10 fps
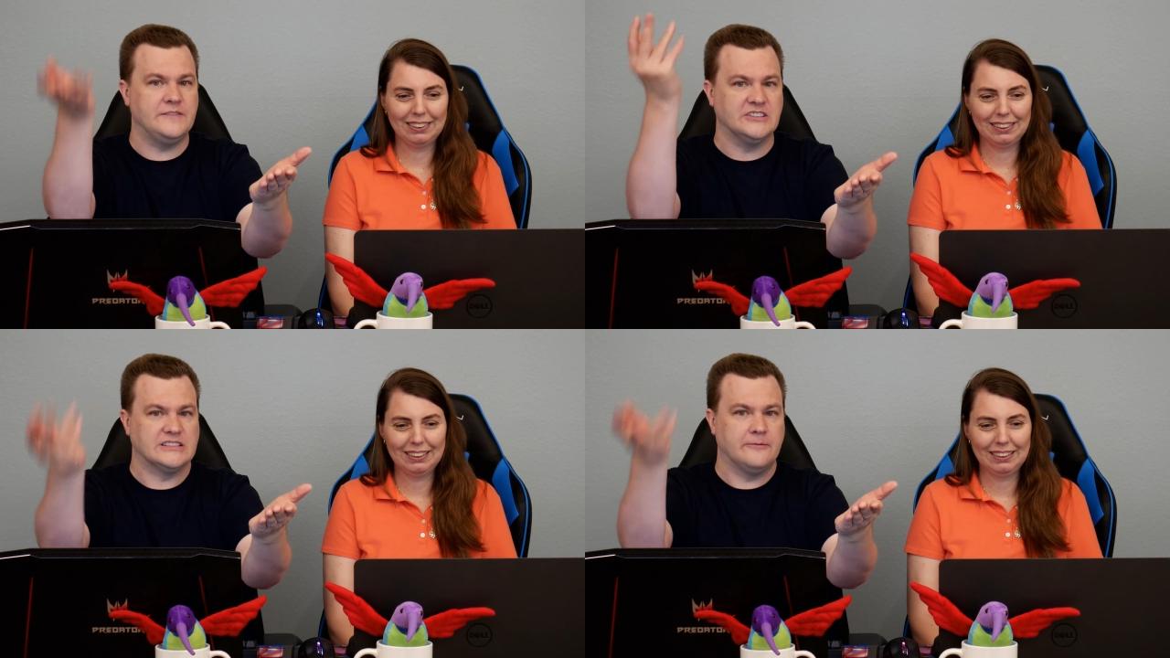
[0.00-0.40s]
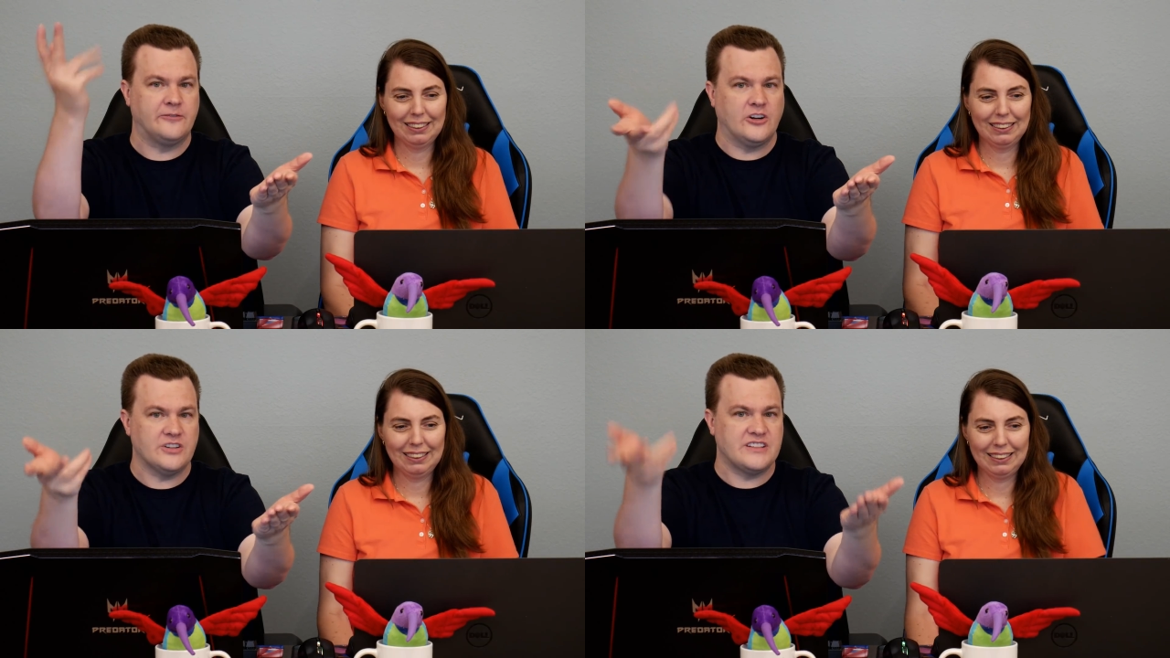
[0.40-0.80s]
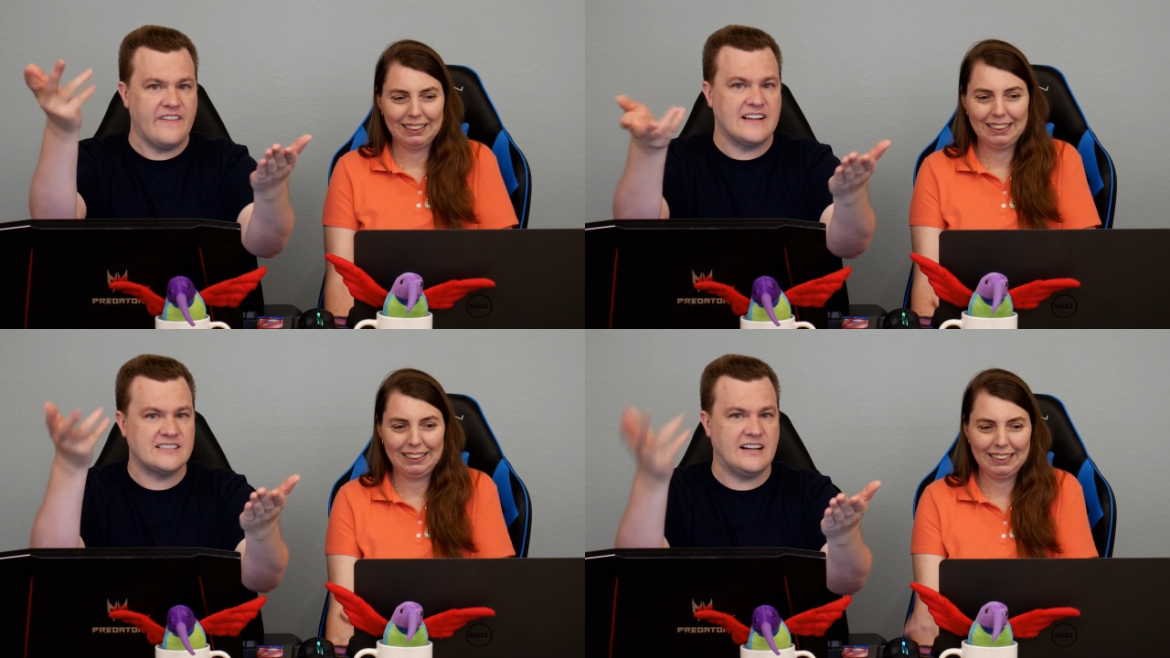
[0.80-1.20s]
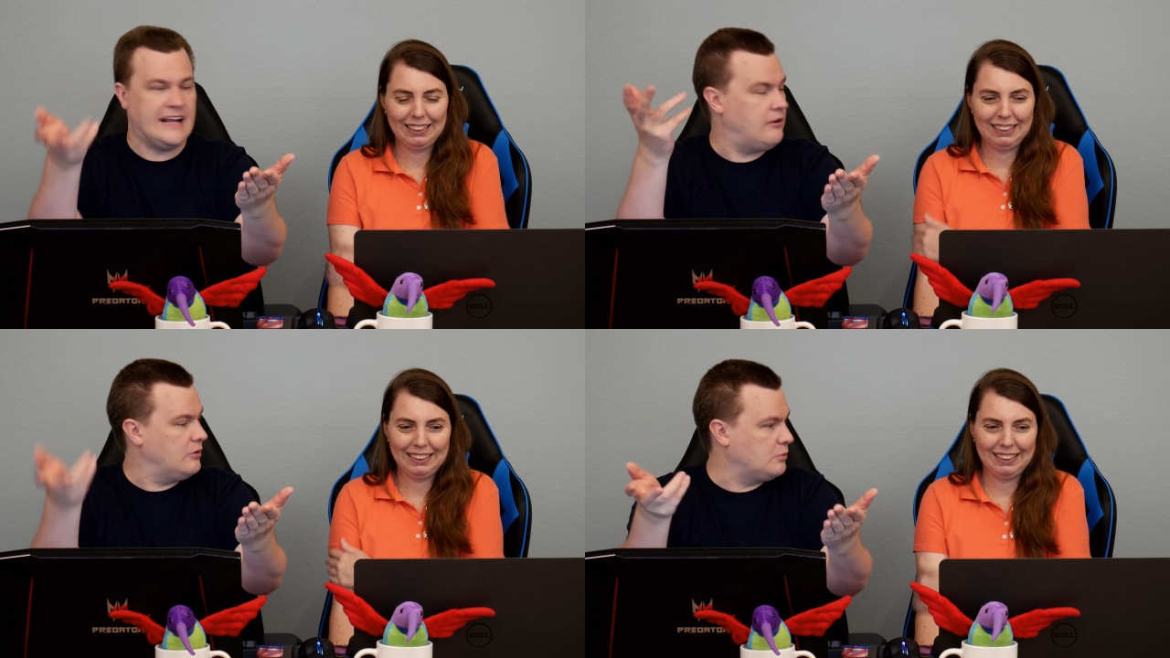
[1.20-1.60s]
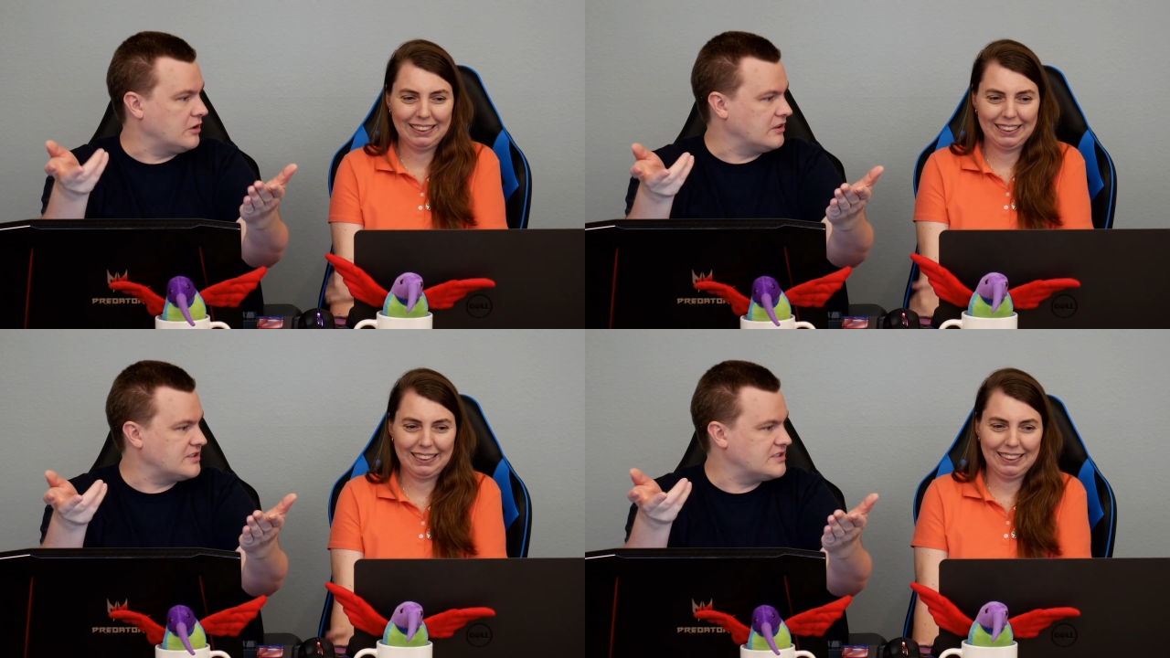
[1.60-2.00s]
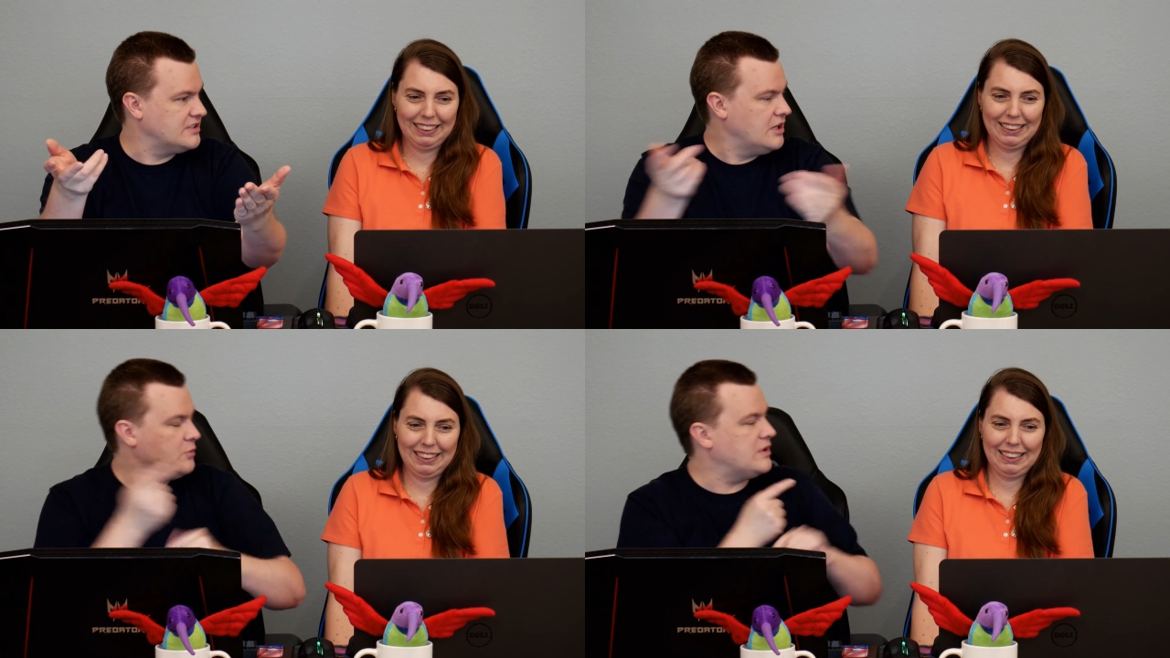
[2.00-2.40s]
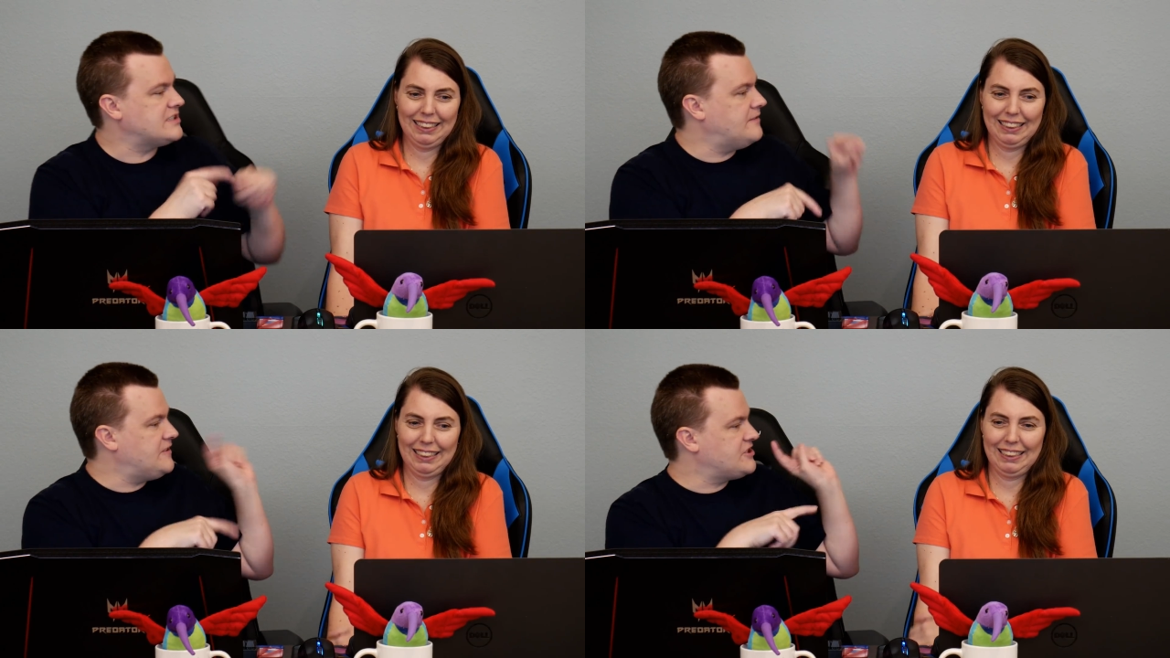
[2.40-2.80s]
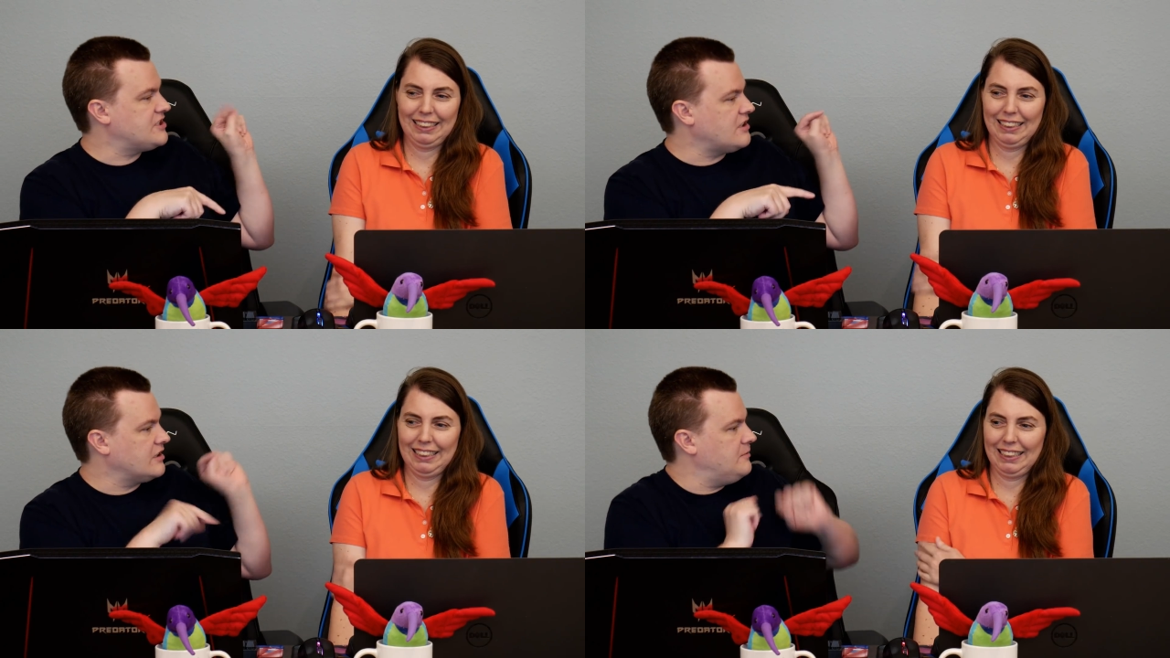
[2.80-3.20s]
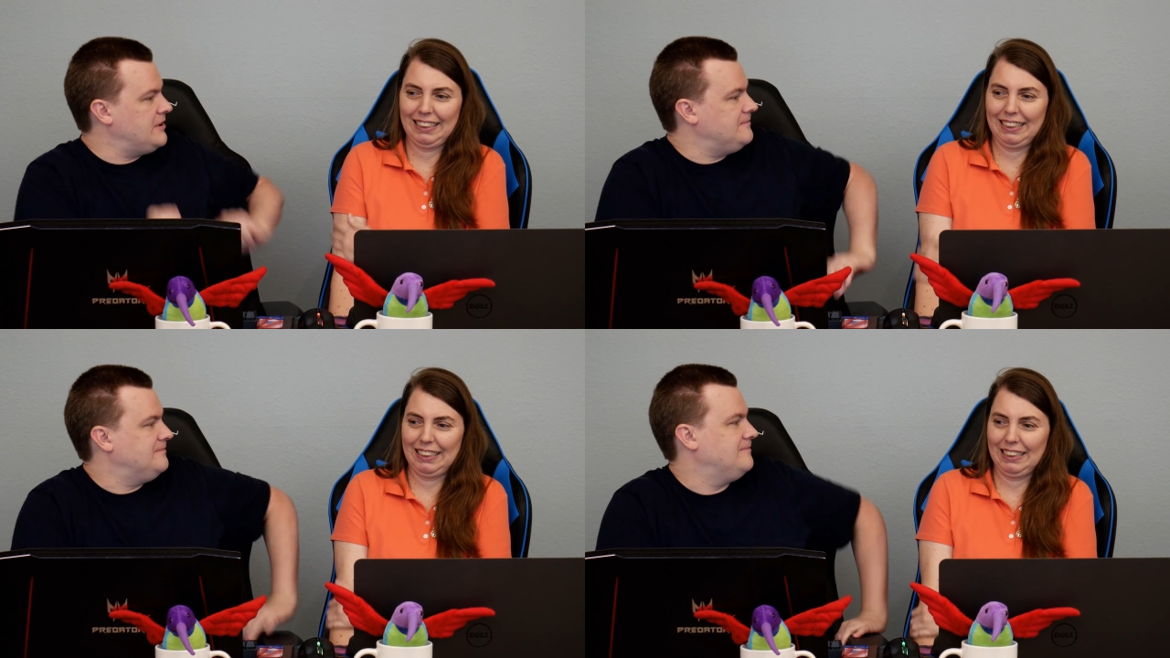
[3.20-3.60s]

Speaker 1: fills up first, and that's not how it works. What's the fish's argument?